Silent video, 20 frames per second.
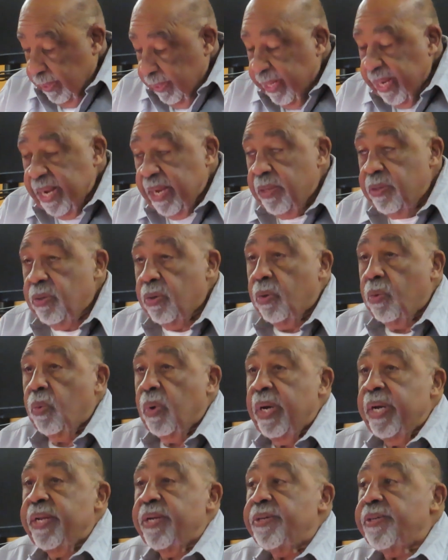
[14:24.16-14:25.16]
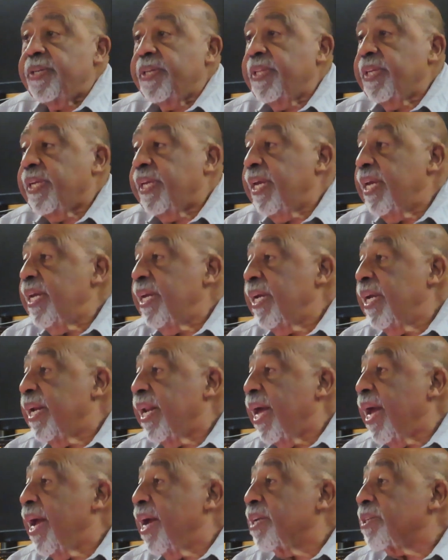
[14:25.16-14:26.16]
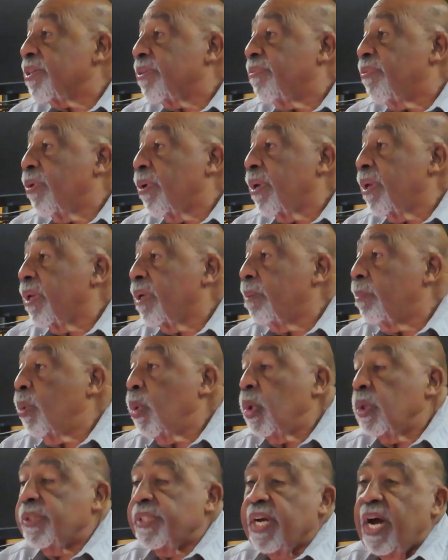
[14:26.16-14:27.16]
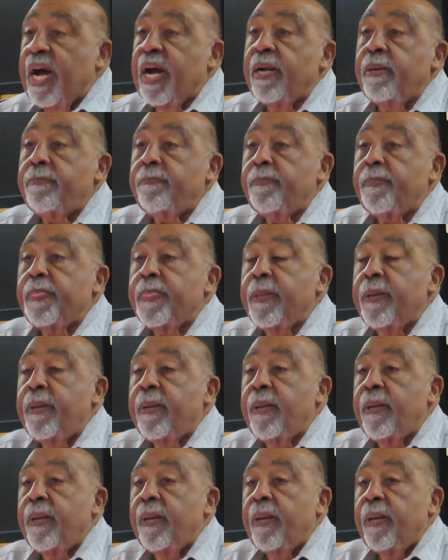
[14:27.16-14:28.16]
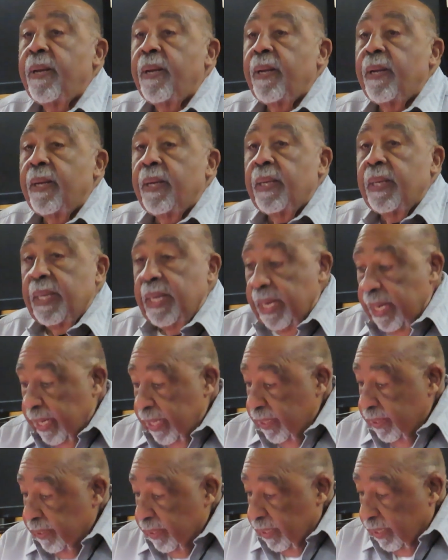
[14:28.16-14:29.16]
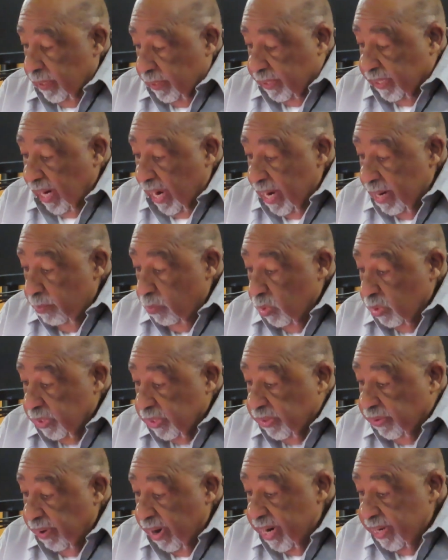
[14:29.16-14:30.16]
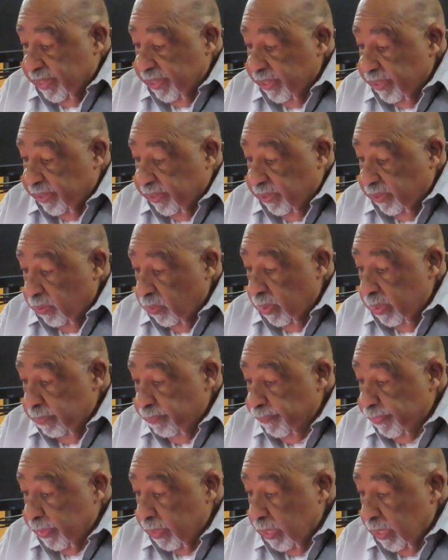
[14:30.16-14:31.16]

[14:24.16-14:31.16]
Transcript: Daniel went into the king and asked for a little more time. And time was granted to him.